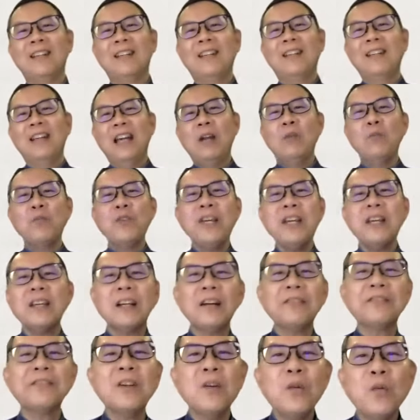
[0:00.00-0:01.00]
And week
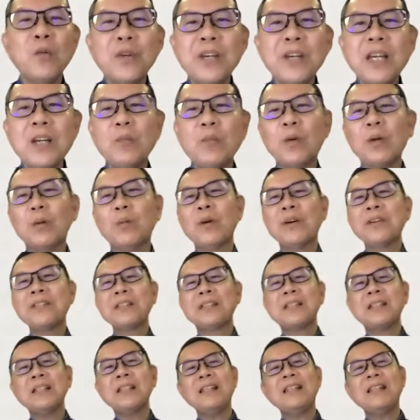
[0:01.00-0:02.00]
after week, we will sit